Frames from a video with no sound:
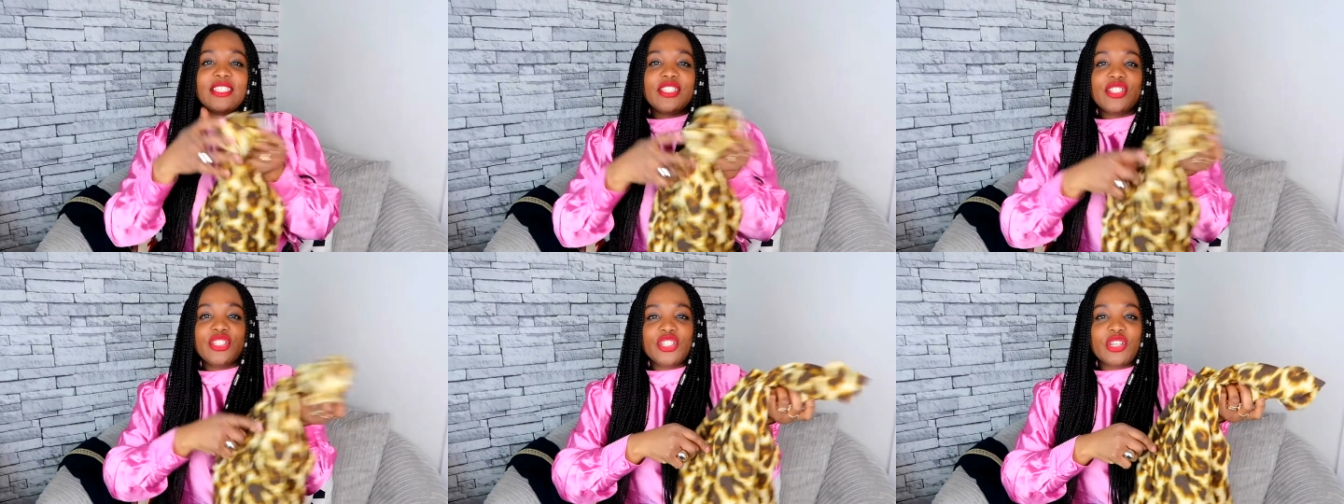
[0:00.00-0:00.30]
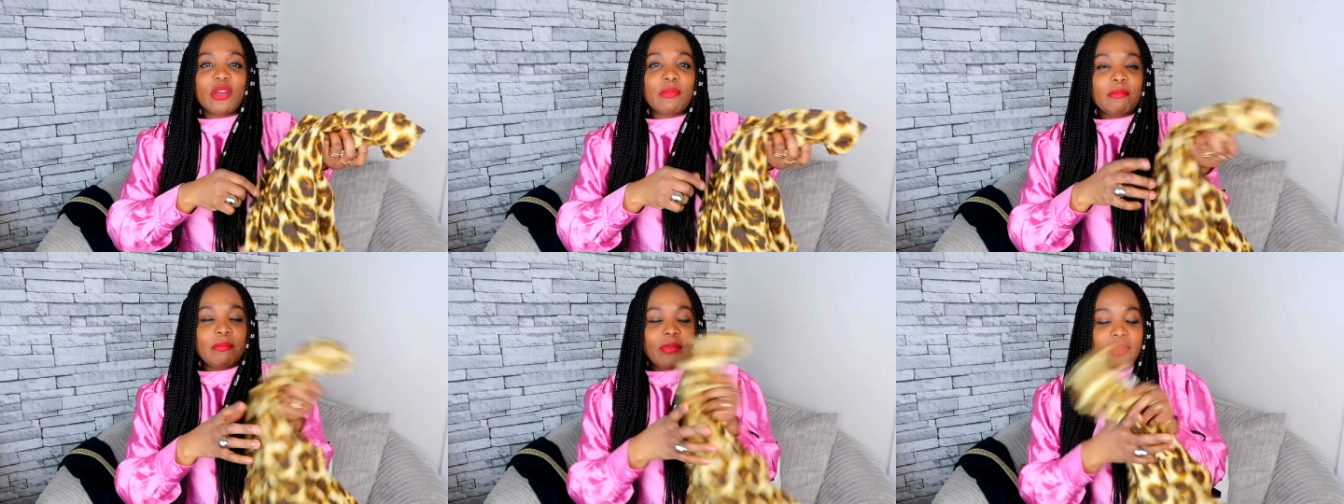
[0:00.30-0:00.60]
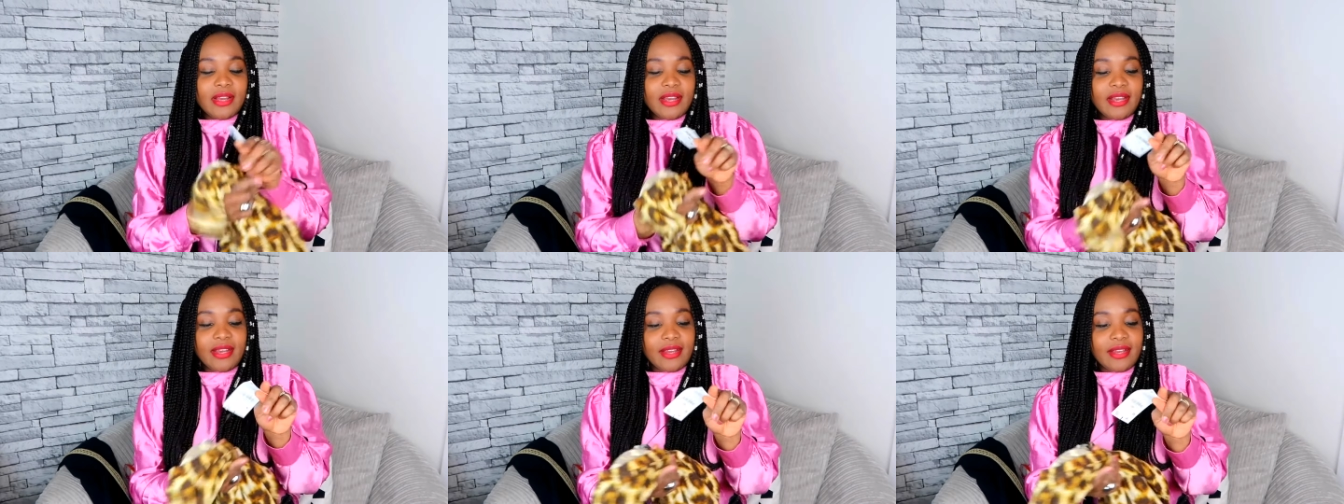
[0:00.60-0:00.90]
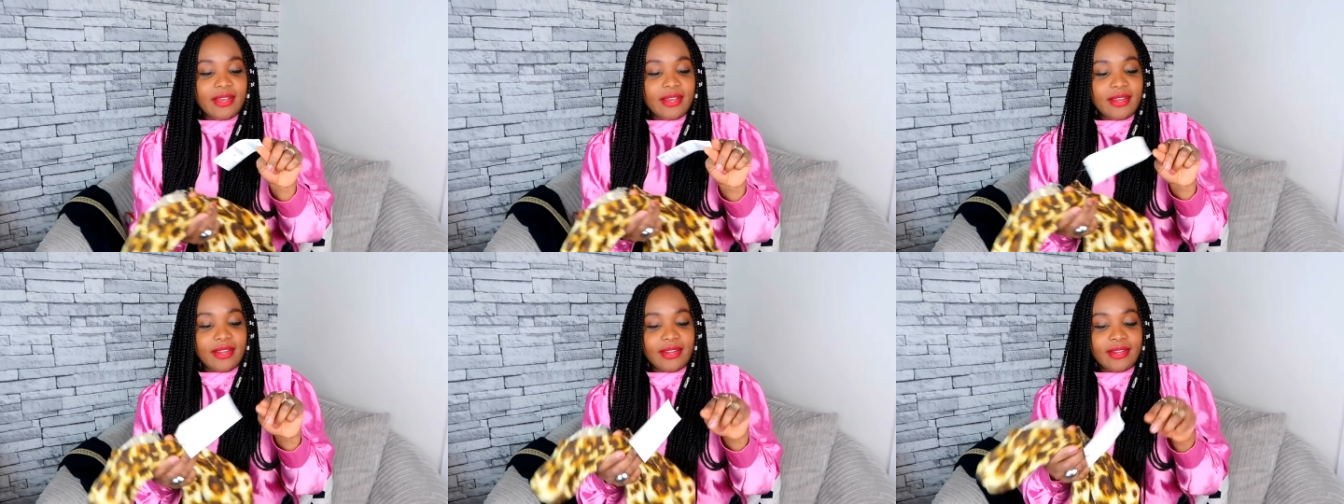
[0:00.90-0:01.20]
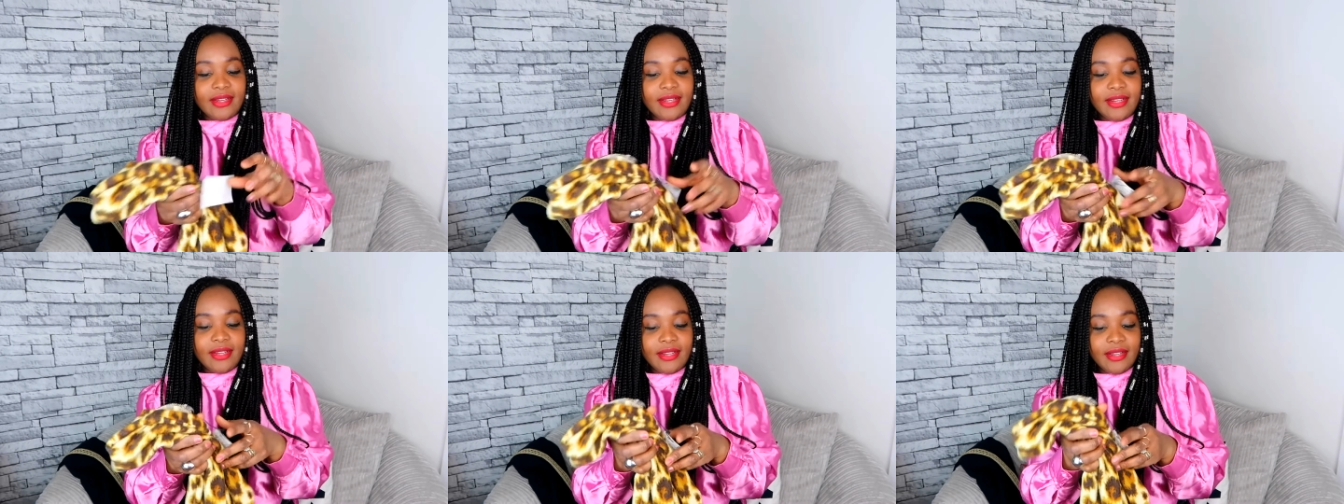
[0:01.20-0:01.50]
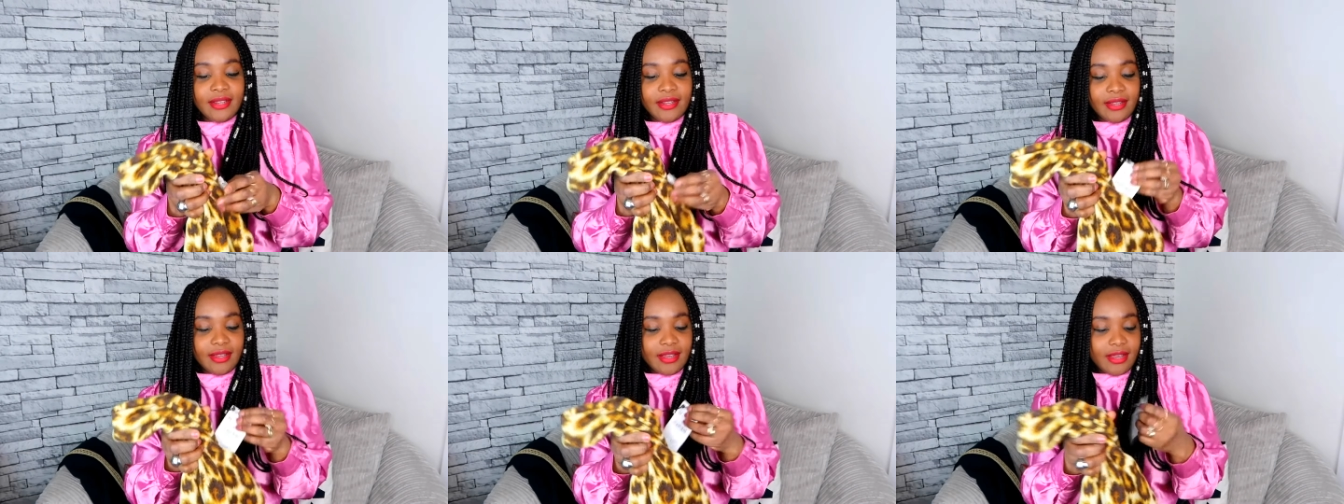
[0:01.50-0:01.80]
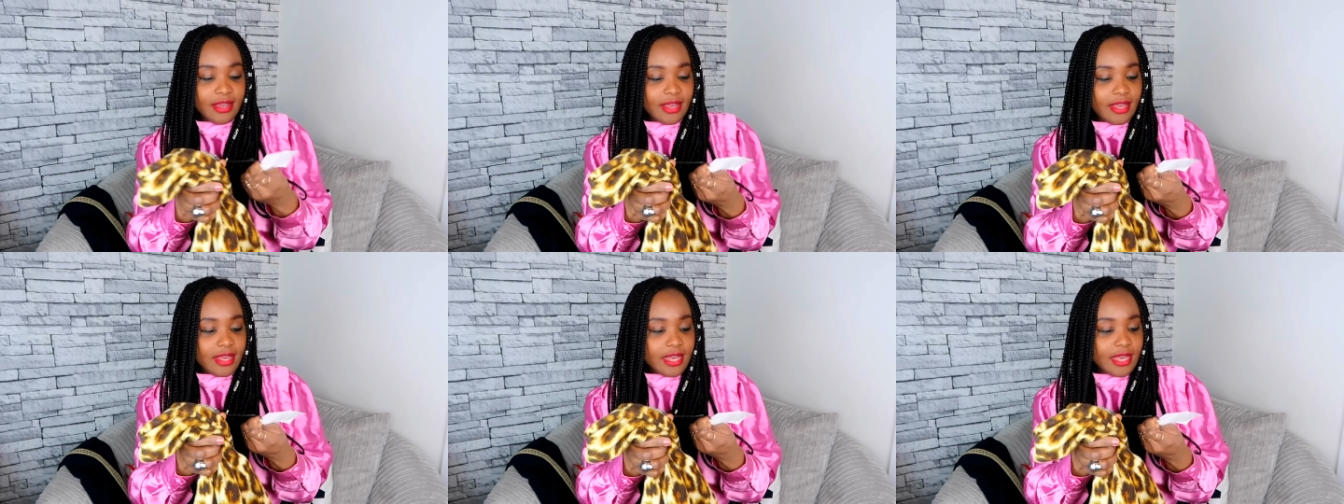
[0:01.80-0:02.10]
this jumper.
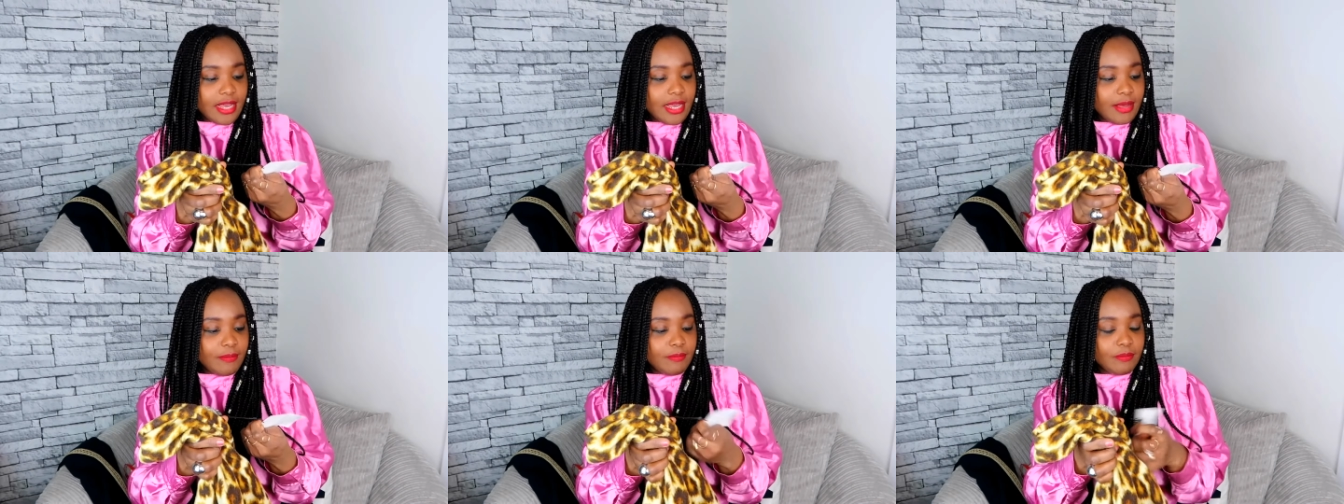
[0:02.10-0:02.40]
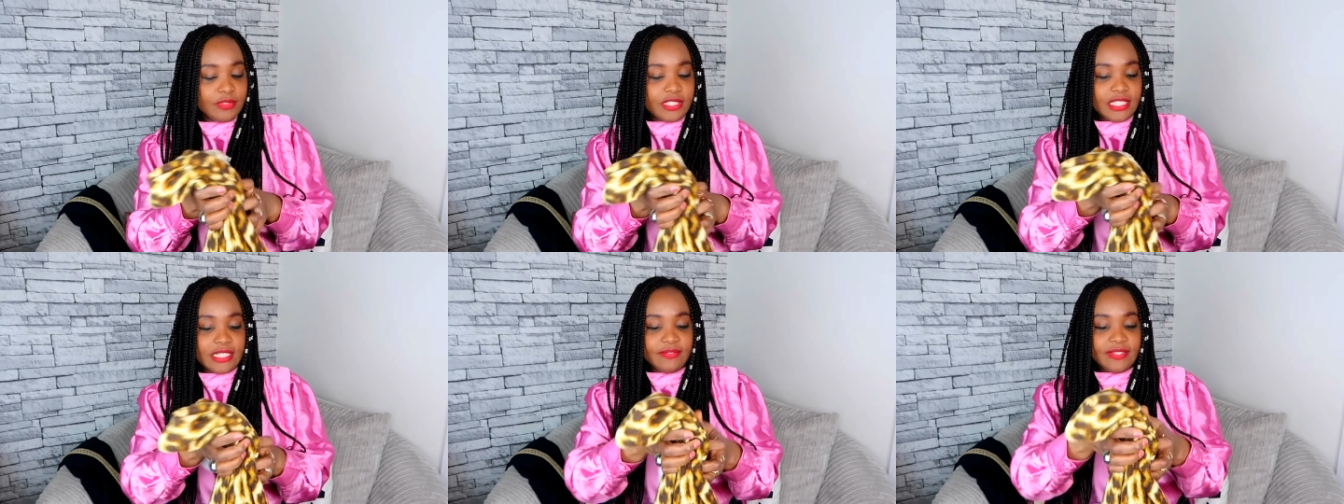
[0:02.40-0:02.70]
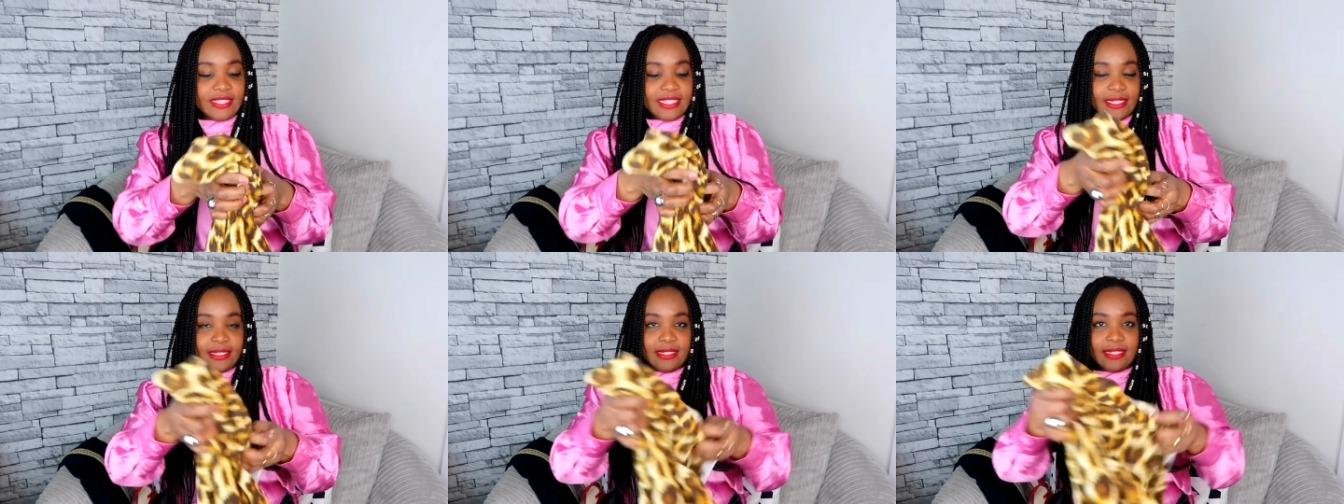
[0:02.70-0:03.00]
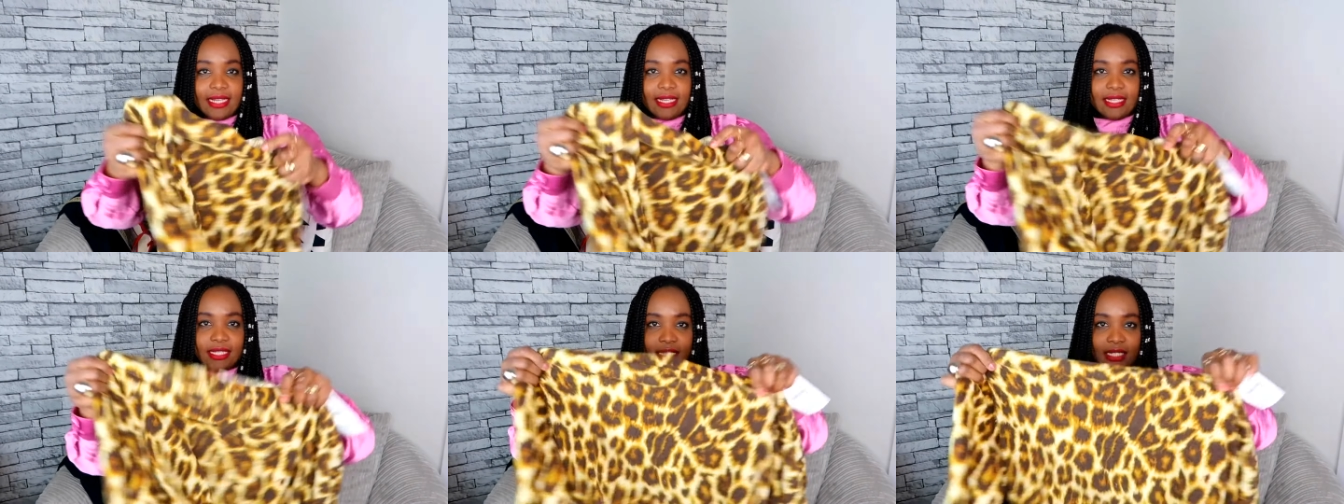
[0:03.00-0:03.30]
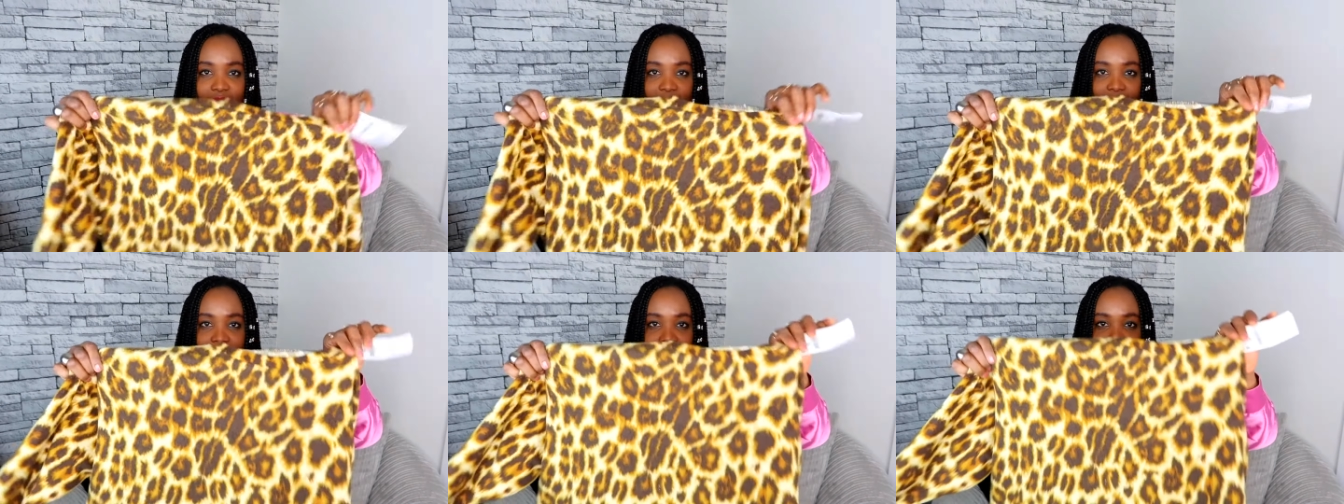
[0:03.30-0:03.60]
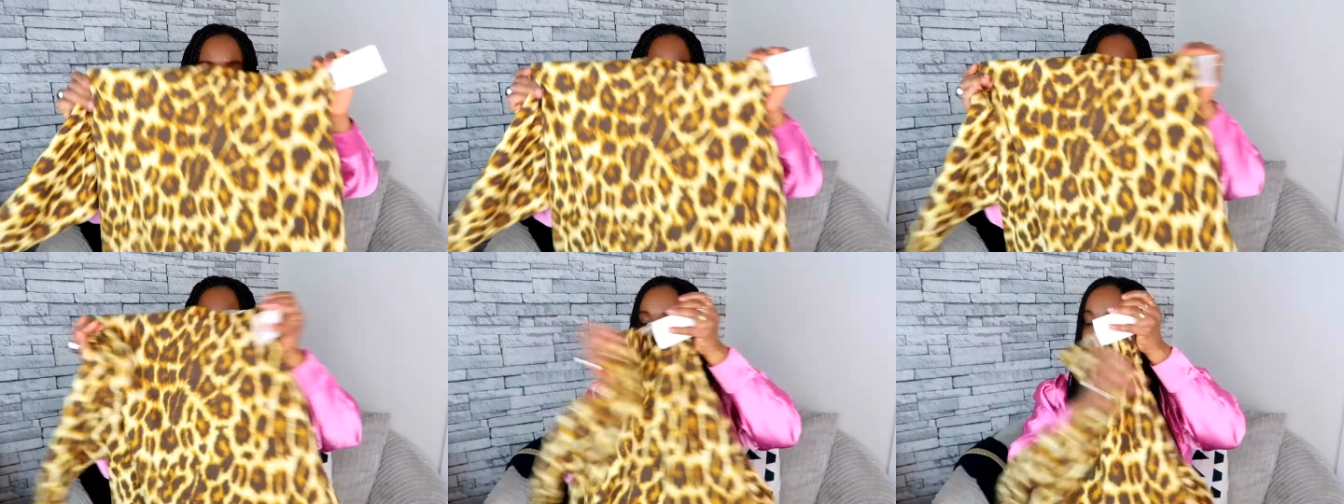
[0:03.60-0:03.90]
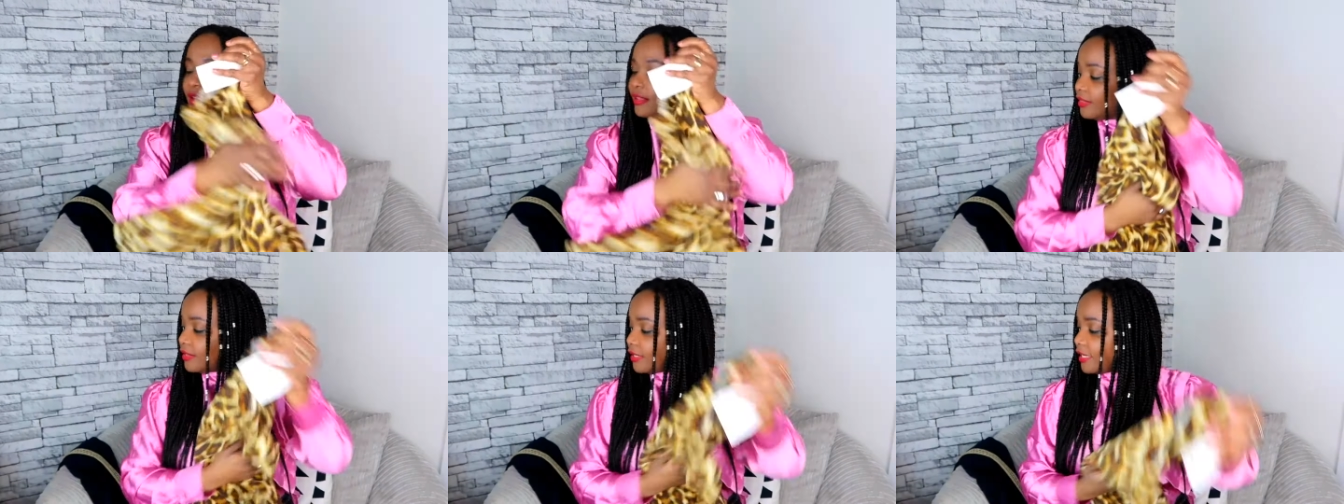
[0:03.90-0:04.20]
um seventeen ninety-nine,
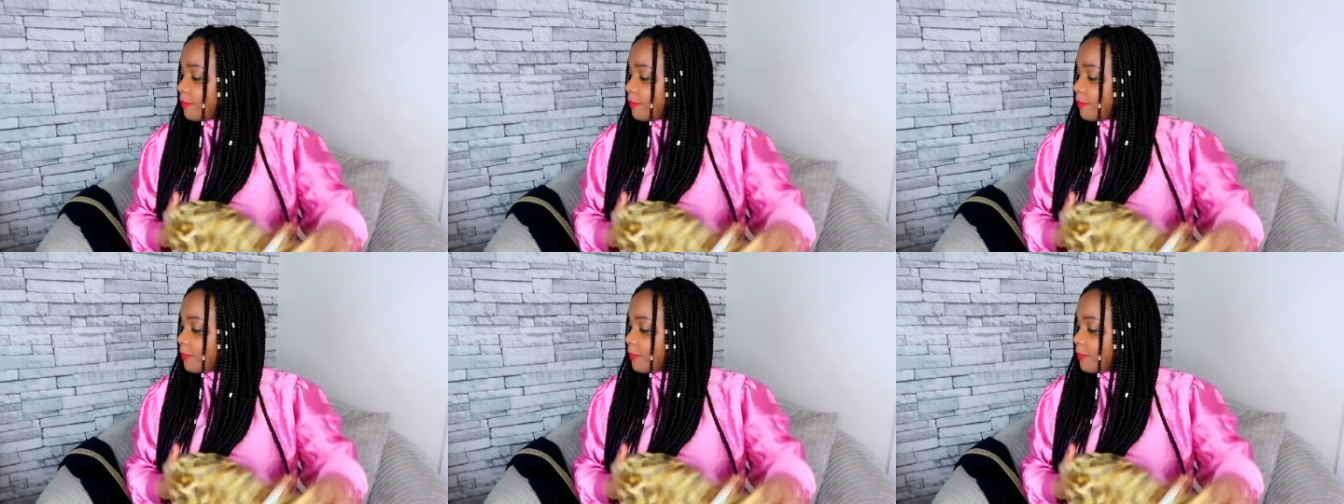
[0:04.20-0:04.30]
the